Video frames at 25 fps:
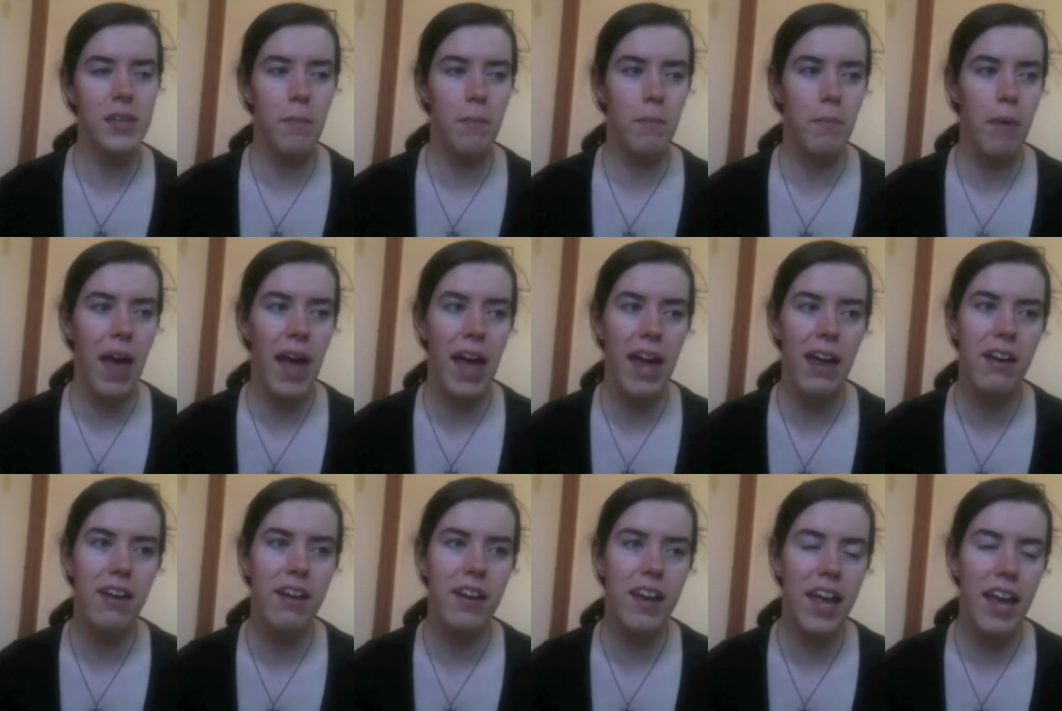a
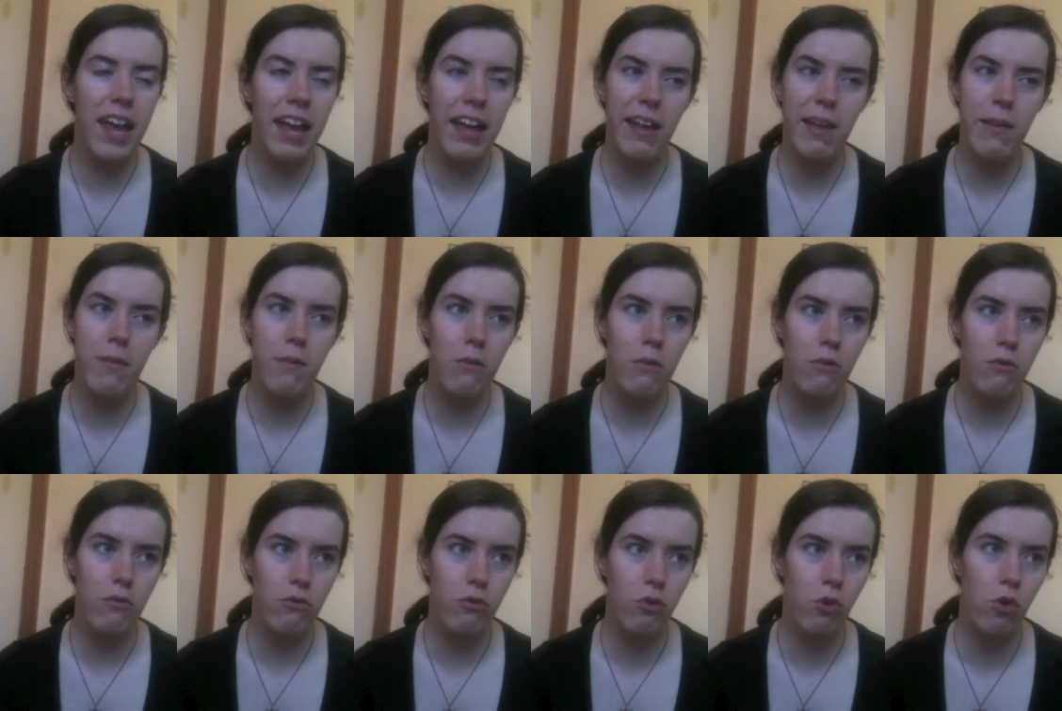pen name
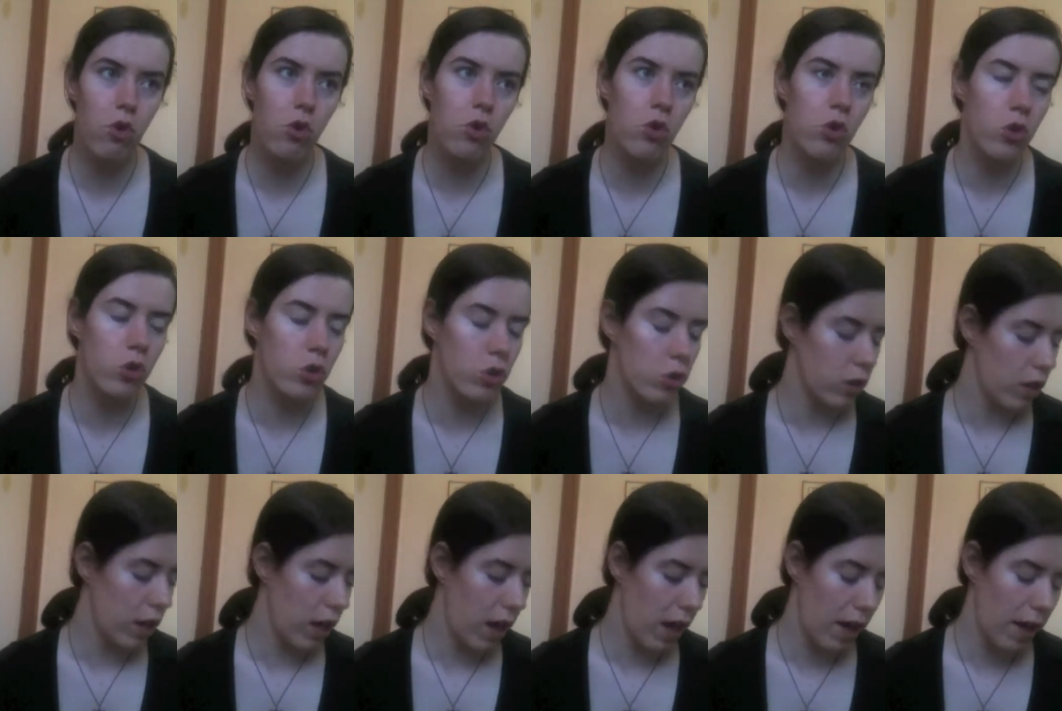for
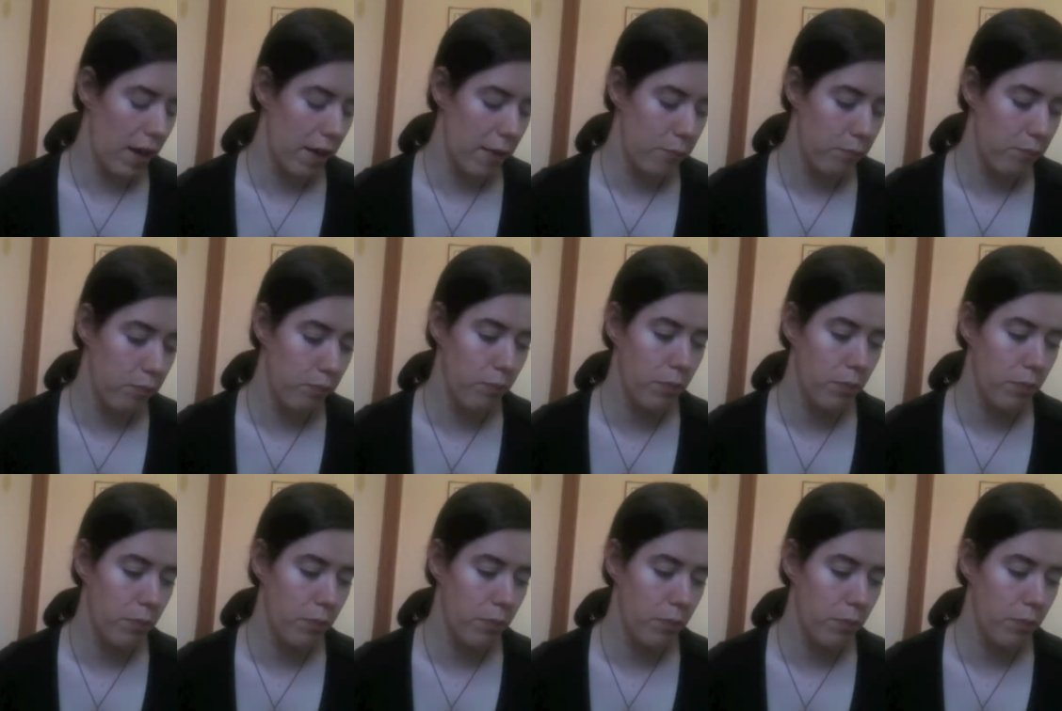um,